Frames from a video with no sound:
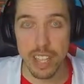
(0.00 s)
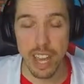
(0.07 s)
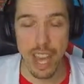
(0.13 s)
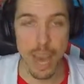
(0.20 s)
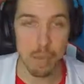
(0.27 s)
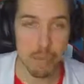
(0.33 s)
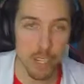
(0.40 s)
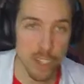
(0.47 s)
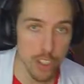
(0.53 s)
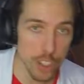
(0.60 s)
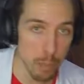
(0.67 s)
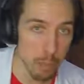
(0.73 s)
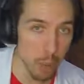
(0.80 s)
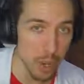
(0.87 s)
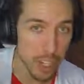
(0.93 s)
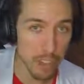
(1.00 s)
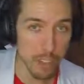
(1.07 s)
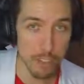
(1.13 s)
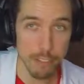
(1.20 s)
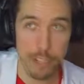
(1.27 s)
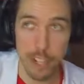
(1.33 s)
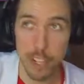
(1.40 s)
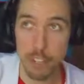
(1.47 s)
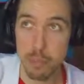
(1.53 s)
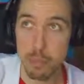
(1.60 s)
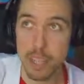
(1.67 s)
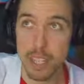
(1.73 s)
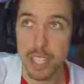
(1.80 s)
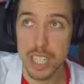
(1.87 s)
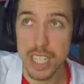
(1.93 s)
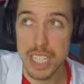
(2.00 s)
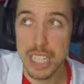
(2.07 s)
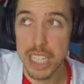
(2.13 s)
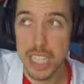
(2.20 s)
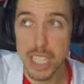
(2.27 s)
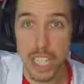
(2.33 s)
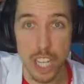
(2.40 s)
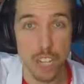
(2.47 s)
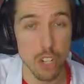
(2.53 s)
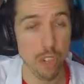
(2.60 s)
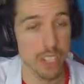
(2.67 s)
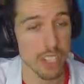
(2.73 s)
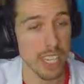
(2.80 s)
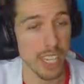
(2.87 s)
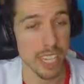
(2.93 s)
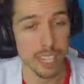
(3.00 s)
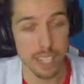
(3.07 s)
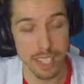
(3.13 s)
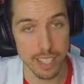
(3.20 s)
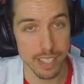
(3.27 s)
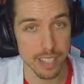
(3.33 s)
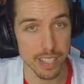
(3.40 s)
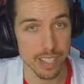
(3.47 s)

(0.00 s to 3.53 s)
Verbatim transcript: I bet you they're pointing their finger up at the gunner and Tekanina.